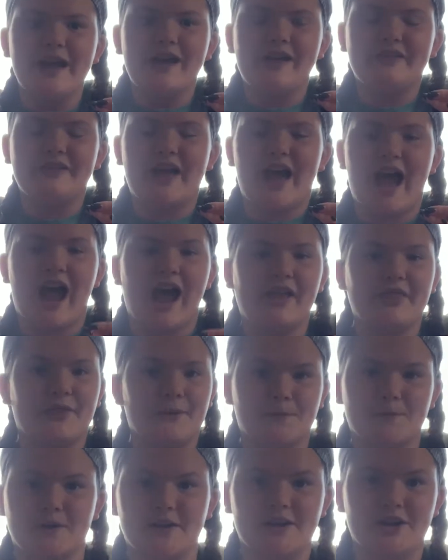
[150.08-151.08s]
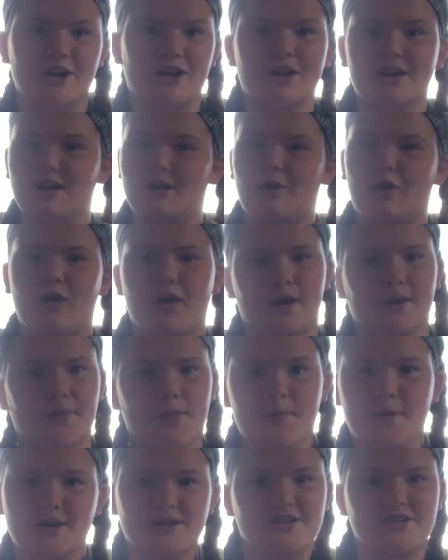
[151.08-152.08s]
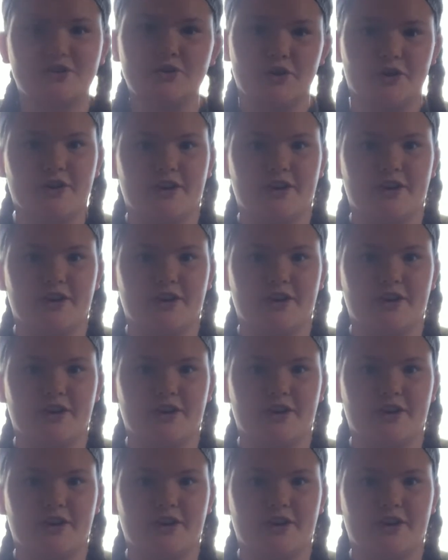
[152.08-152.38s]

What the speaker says: that the breeder or the person who you're